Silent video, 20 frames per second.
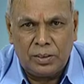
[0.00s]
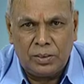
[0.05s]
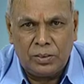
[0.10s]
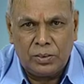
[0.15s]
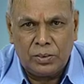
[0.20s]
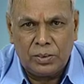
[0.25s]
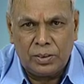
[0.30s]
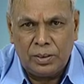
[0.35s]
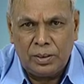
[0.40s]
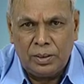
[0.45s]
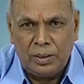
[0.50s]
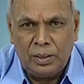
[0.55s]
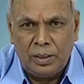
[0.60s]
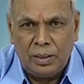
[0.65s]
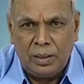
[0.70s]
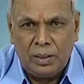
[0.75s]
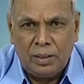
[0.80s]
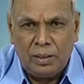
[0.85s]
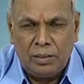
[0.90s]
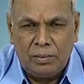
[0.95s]
course
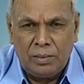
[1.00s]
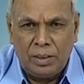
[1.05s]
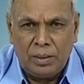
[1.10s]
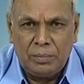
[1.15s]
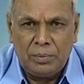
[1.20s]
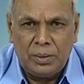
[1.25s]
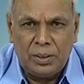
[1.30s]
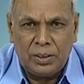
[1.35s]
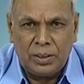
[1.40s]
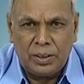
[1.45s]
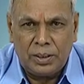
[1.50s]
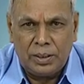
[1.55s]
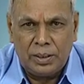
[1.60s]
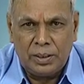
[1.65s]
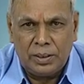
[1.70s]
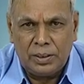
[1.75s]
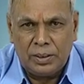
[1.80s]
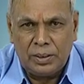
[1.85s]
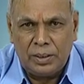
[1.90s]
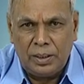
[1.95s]
we have
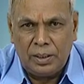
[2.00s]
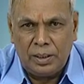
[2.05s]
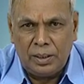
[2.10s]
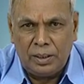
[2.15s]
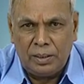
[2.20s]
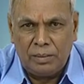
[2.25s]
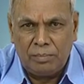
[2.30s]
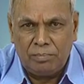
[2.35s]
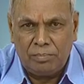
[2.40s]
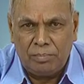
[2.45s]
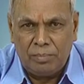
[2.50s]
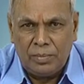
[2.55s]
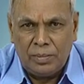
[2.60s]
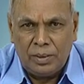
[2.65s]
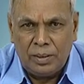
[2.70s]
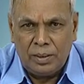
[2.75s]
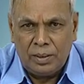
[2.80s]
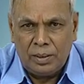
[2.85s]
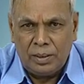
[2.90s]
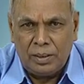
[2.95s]
discussed the
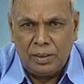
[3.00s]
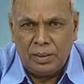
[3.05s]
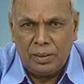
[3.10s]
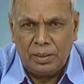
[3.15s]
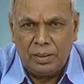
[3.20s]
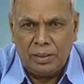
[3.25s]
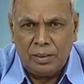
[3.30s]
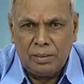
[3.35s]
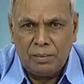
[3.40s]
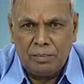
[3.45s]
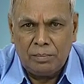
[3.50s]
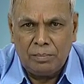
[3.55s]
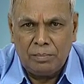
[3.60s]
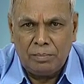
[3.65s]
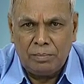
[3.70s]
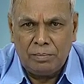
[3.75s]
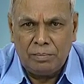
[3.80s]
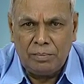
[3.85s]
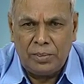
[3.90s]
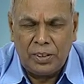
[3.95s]
uh,
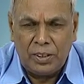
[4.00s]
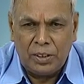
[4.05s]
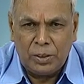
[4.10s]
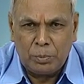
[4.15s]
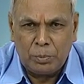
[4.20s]
various